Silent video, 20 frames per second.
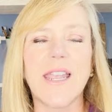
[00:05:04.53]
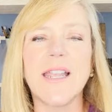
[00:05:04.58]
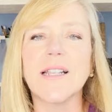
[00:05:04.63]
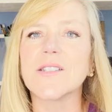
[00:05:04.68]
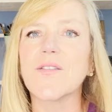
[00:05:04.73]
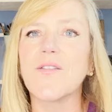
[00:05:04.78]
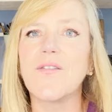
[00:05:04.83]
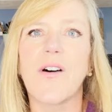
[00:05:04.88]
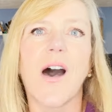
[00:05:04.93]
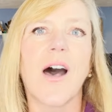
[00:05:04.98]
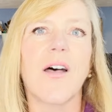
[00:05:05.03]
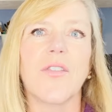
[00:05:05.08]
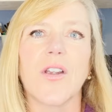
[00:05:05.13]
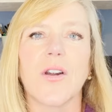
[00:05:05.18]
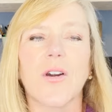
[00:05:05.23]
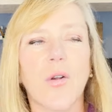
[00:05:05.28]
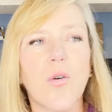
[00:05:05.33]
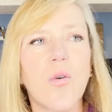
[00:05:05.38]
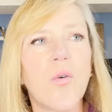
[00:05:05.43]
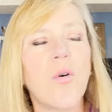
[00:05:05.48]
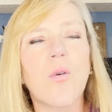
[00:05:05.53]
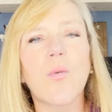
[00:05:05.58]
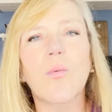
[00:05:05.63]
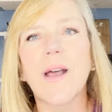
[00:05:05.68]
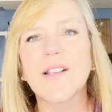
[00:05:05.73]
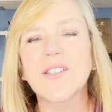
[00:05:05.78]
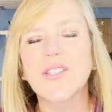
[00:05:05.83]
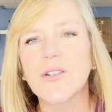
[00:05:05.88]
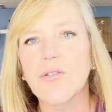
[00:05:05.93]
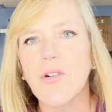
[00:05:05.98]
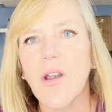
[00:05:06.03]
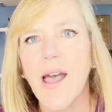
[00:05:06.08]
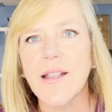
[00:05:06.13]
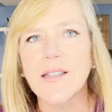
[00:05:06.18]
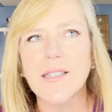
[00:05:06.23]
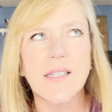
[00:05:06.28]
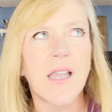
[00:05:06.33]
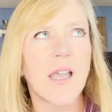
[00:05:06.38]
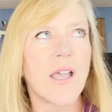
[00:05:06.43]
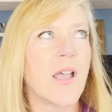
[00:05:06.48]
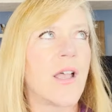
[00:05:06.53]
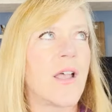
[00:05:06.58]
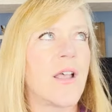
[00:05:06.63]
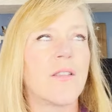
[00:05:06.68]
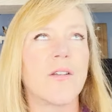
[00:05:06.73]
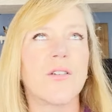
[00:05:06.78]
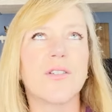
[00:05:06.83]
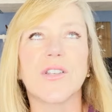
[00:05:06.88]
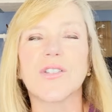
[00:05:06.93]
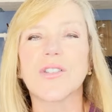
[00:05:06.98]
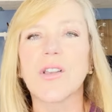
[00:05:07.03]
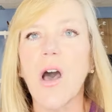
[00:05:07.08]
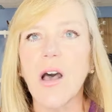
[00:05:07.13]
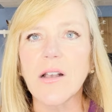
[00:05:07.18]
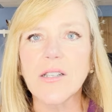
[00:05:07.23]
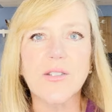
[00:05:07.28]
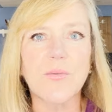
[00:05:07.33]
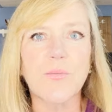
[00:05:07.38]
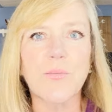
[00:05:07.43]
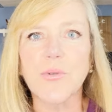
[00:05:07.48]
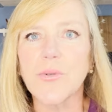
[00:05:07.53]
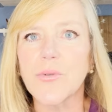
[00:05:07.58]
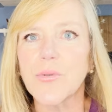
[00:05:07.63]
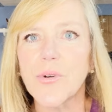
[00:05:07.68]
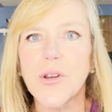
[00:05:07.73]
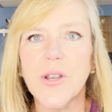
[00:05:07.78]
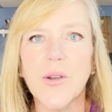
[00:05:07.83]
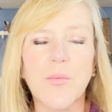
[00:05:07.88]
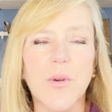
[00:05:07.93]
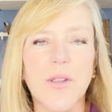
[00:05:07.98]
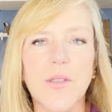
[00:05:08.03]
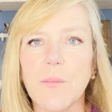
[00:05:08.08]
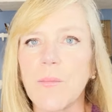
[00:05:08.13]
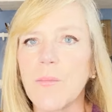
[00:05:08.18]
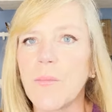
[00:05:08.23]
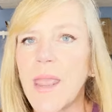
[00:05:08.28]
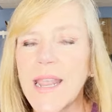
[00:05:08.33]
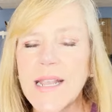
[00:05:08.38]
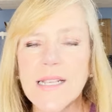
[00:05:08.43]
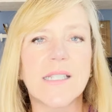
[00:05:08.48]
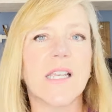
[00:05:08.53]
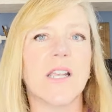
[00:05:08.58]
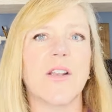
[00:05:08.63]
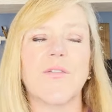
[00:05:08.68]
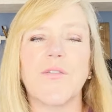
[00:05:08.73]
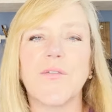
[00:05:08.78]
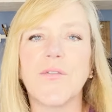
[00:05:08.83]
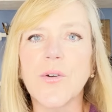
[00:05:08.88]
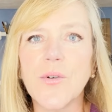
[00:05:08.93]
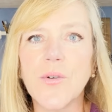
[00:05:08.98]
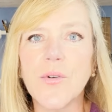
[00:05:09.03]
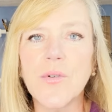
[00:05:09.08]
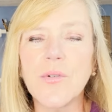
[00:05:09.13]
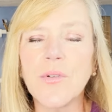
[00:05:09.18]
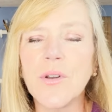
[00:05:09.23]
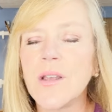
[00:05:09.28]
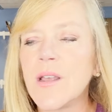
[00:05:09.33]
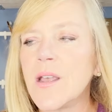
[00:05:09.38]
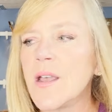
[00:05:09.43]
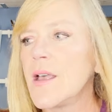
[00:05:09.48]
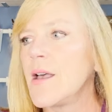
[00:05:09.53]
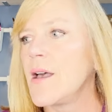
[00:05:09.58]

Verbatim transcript: It's fun. They're cool restaurants. There's this awesome brewery with amazing food.